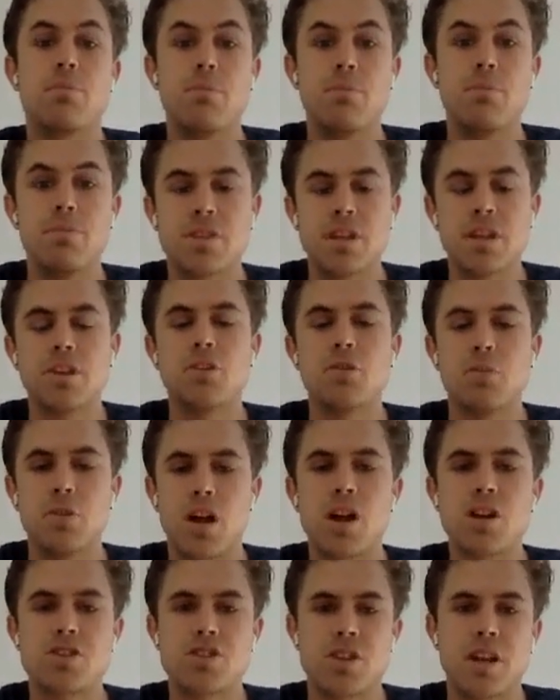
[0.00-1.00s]
single
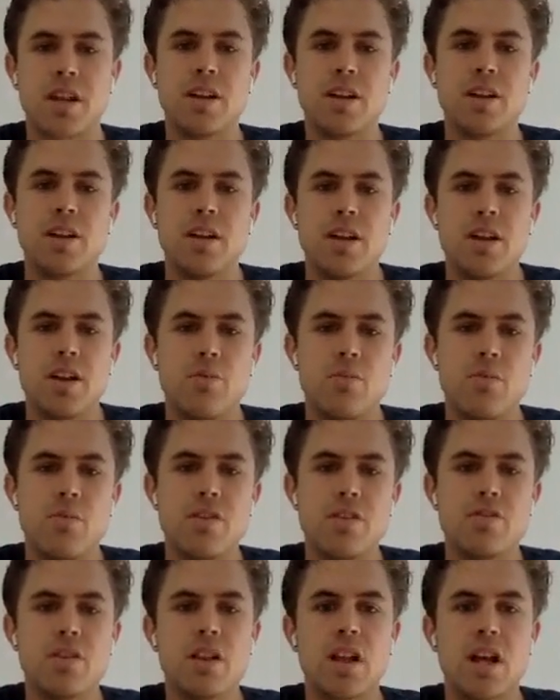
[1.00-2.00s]
blockchain,
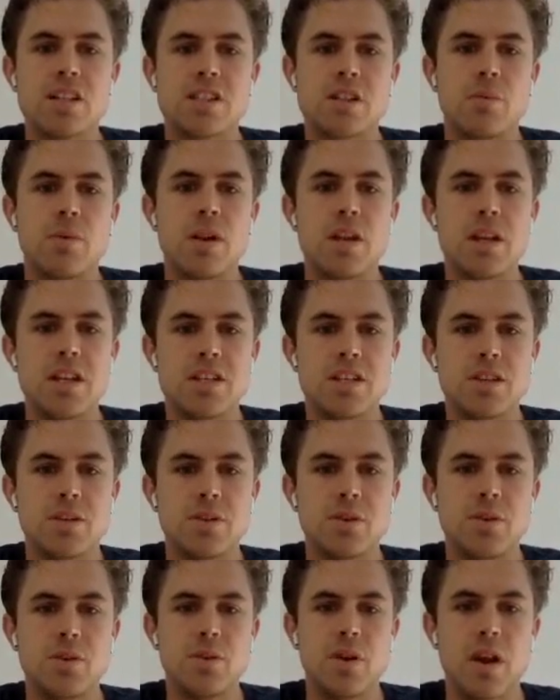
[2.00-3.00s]
we've realized that we need
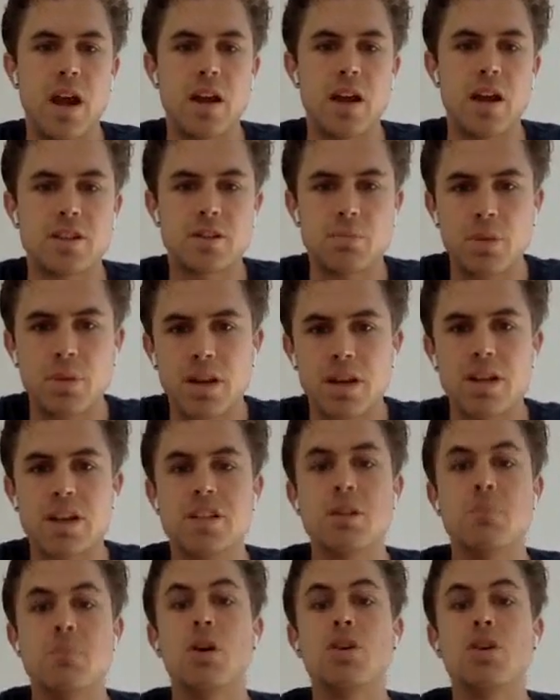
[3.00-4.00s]
to split it
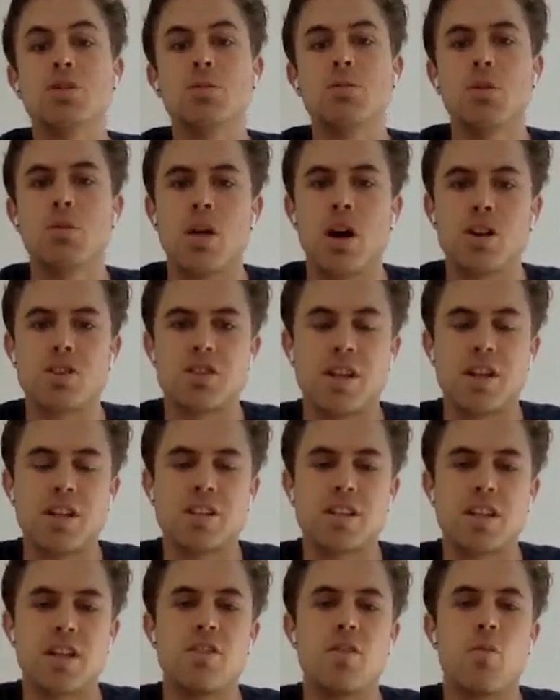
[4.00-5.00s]
into multiple
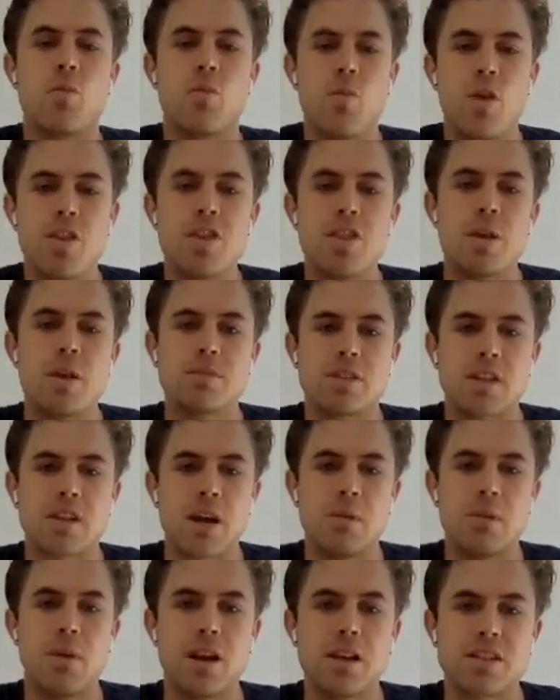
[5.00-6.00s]
blockchains and run them
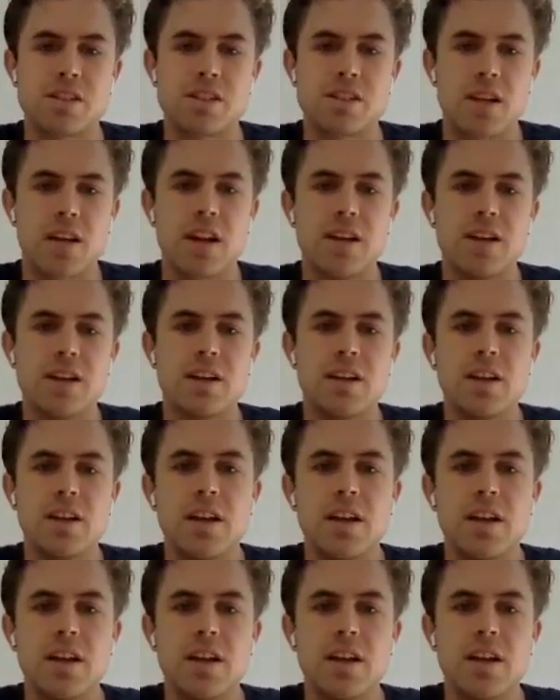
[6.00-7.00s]
side by side.
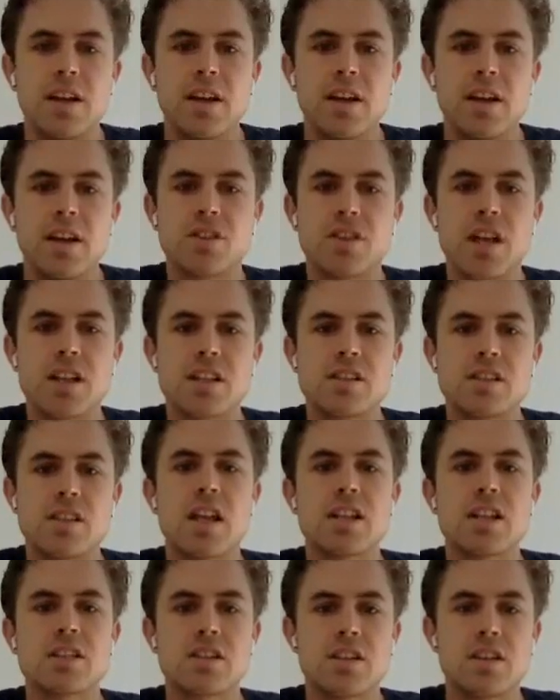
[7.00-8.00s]
So
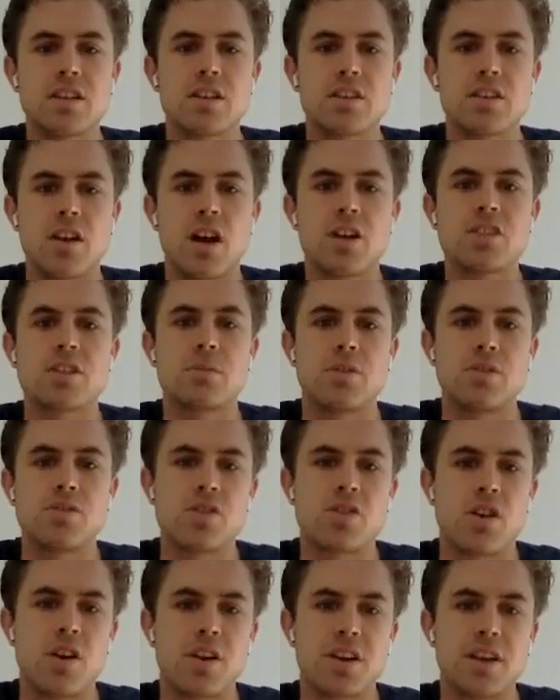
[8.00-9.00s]
that's the concept of
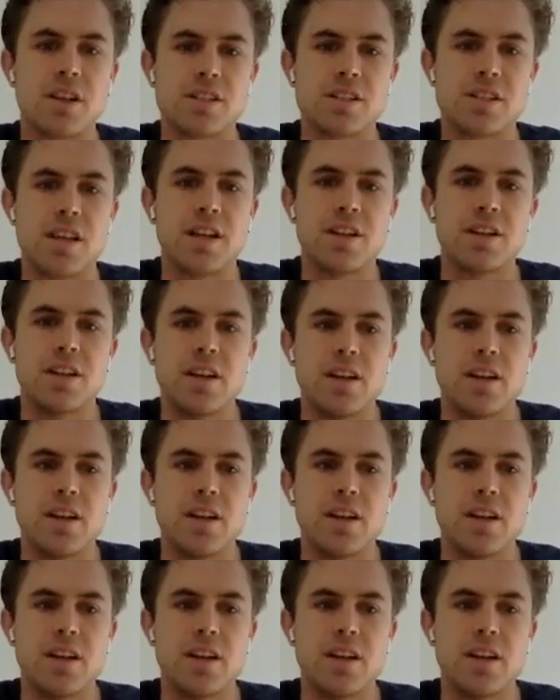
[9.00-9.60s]
sharding, is that